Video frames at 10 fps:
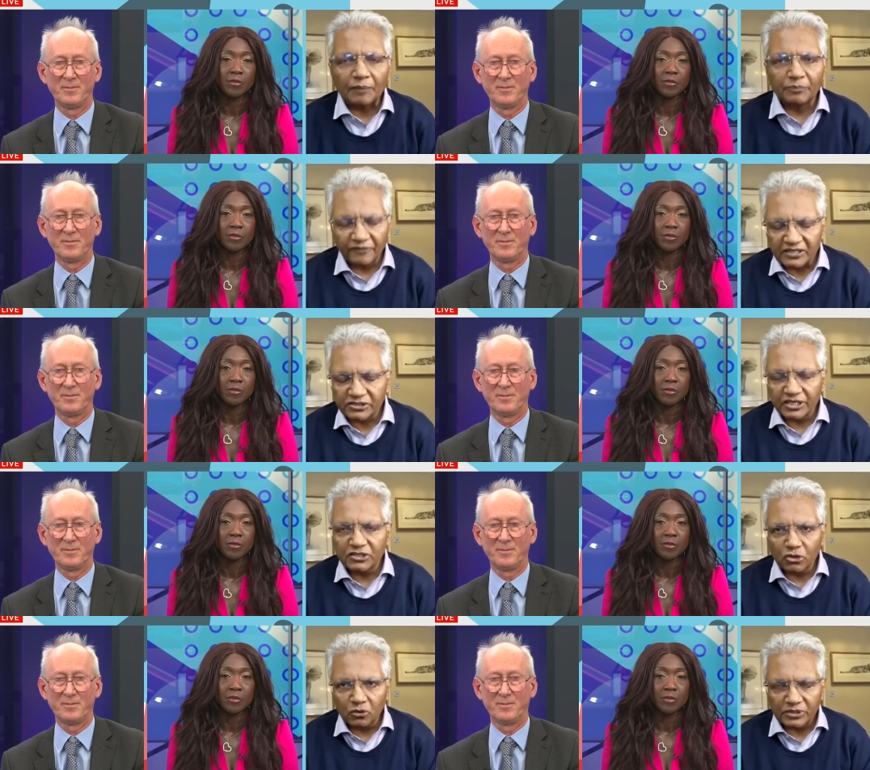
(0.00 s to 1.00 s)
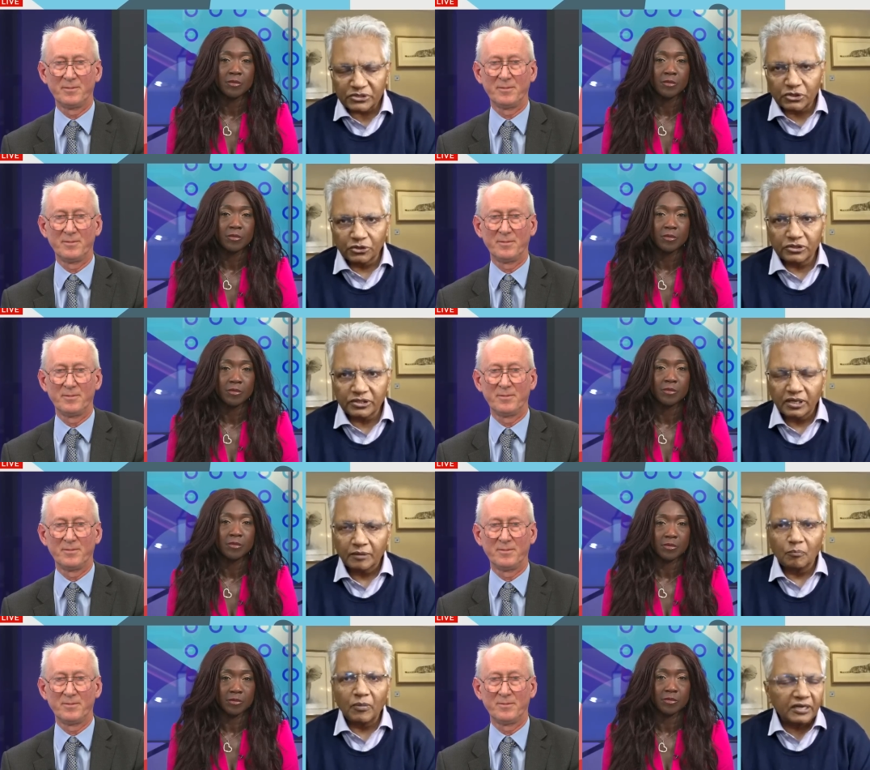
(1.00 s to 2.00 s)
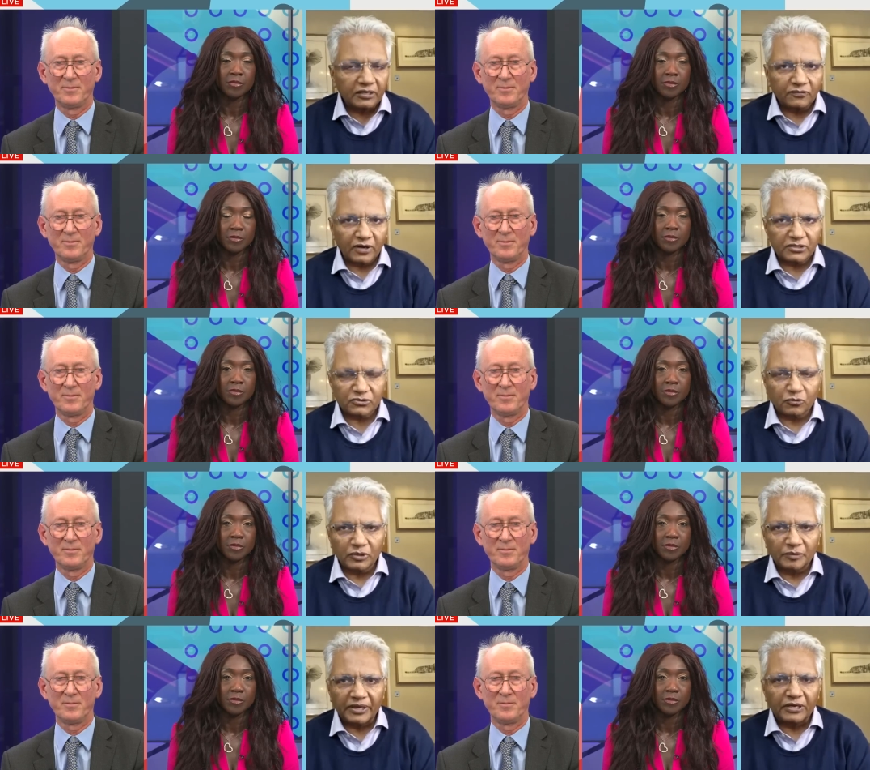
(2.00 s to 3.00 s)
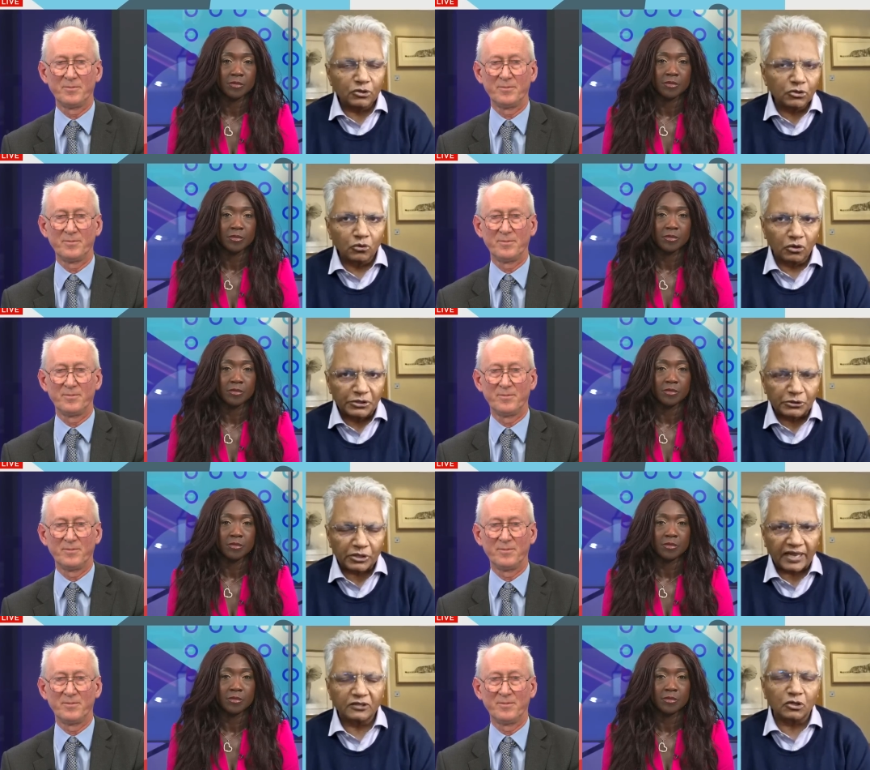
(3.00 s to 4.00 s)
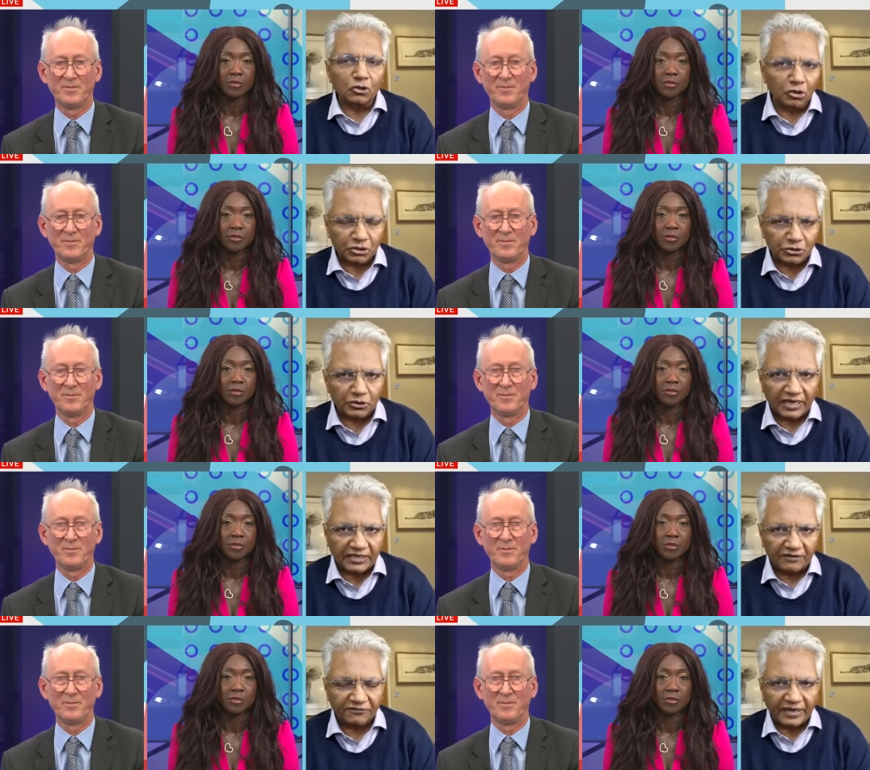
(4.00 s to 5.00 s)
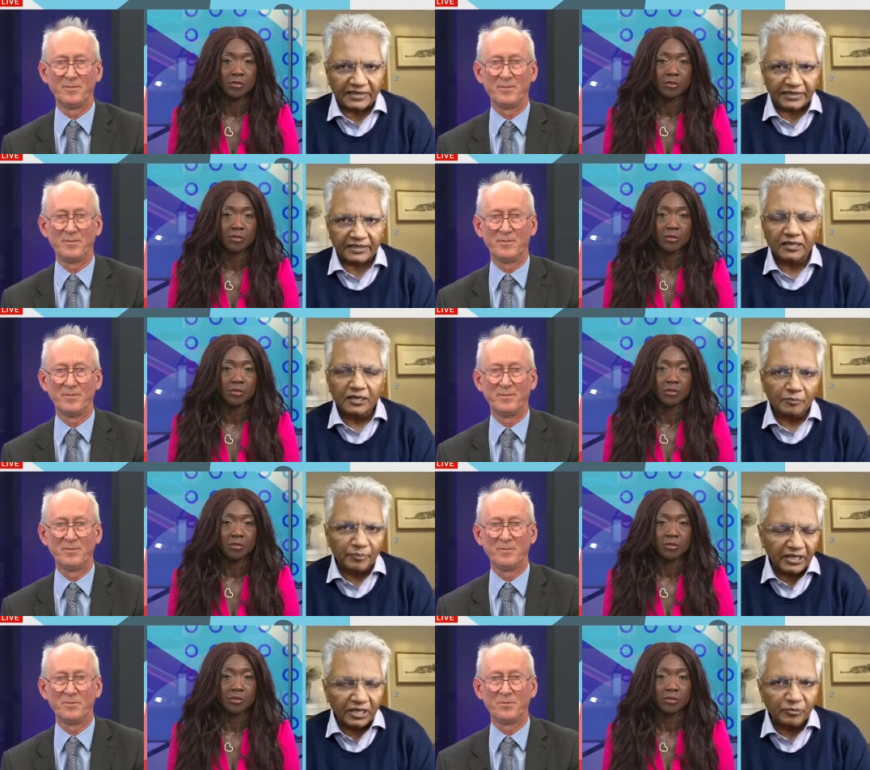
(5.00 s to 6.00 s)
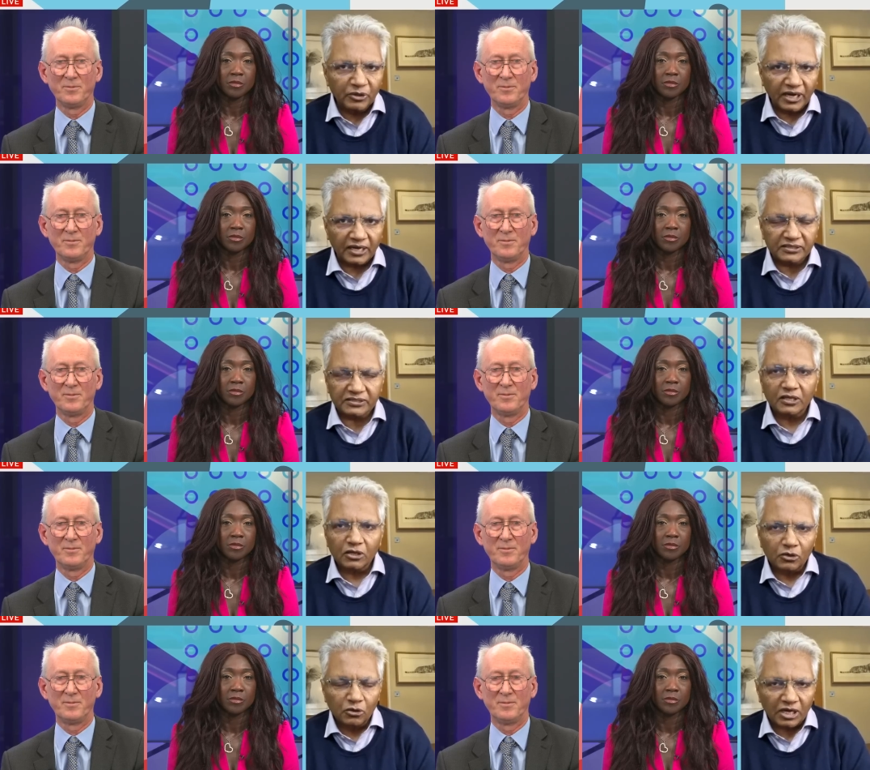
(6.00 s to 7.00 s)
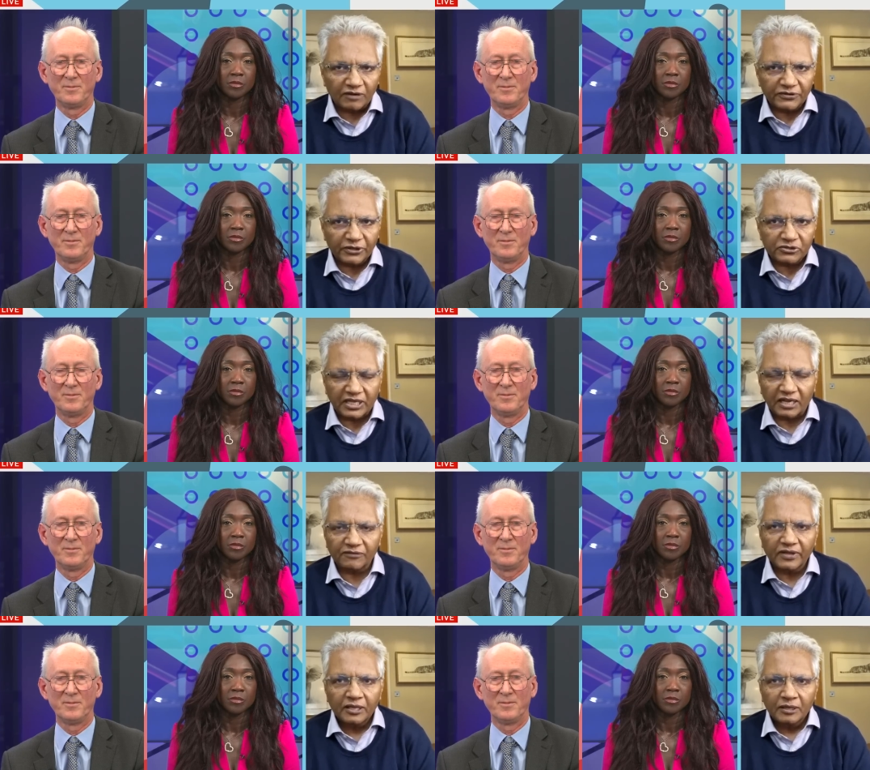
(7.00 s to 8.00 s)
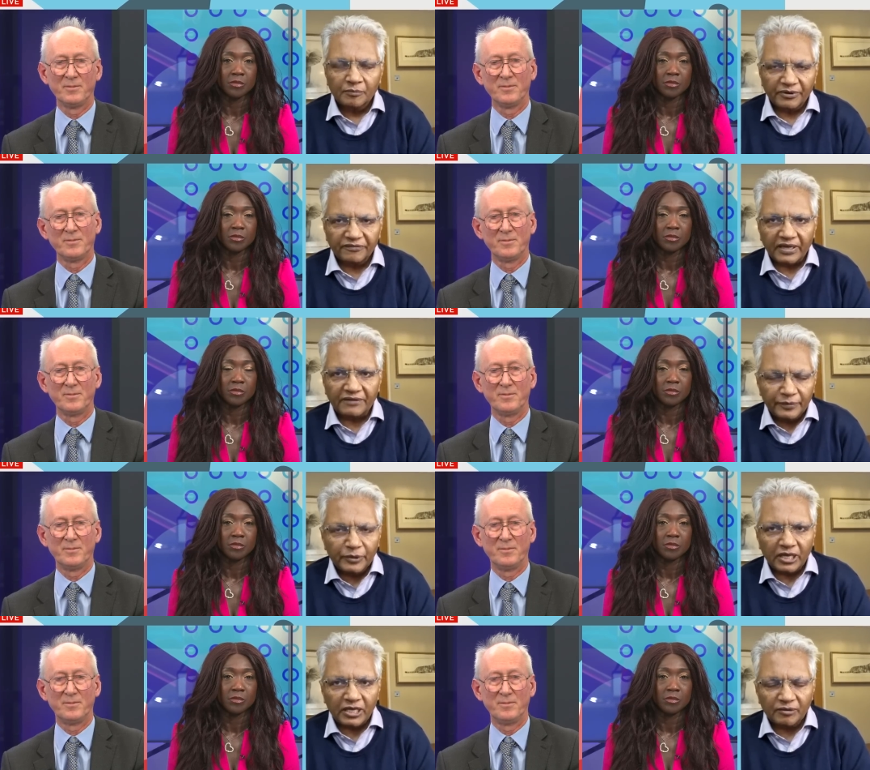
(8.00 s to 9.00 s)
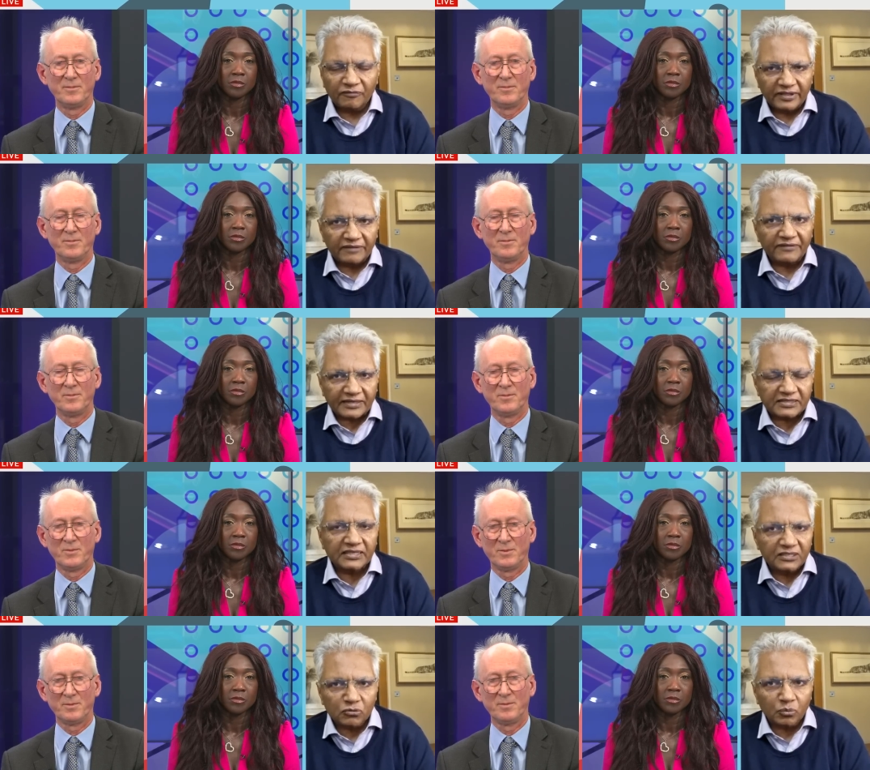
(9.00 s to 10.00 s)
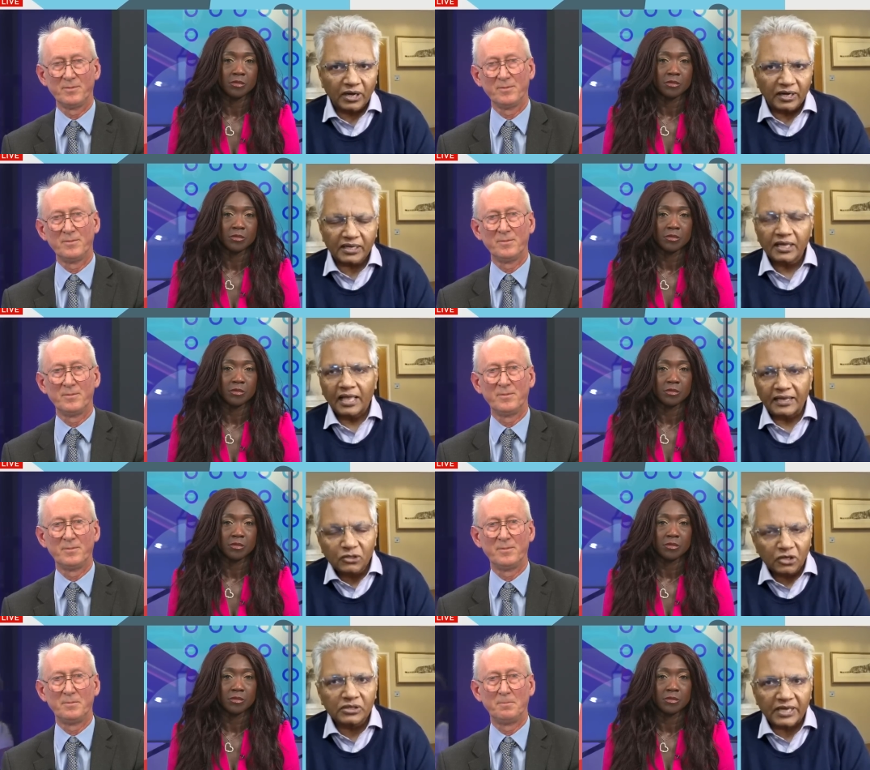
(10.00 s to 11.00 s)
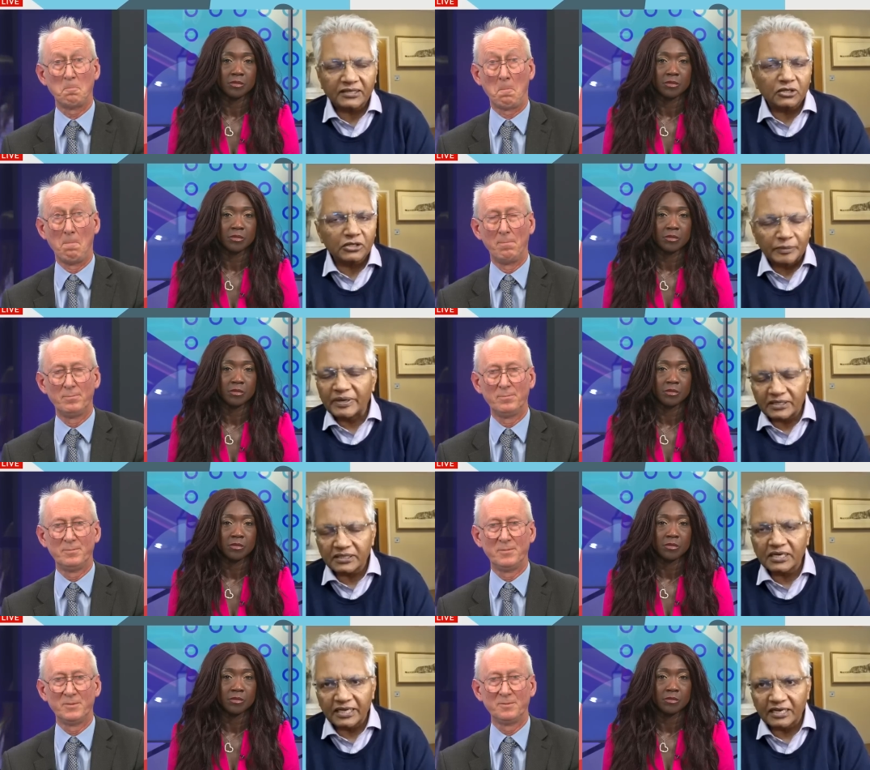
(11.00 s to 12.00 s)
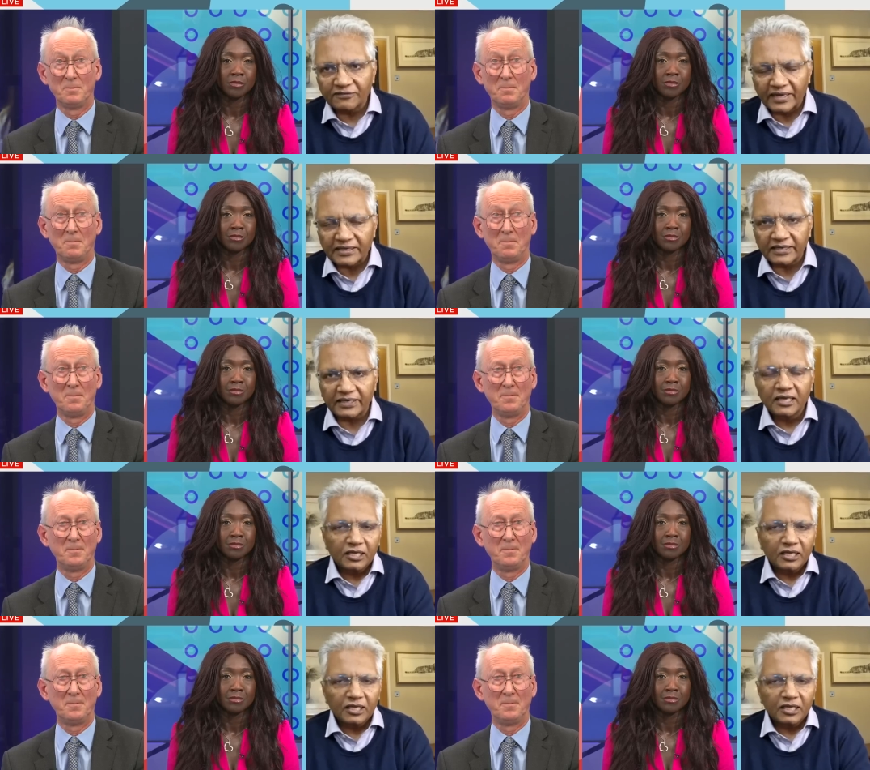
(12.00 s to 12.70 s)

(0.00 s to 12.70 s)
Speaker 1: prevention is always good. My advice would be do all you can not to get infected. Be immunized, look after yourself, the vaccines work, and don't get repeatedly infected.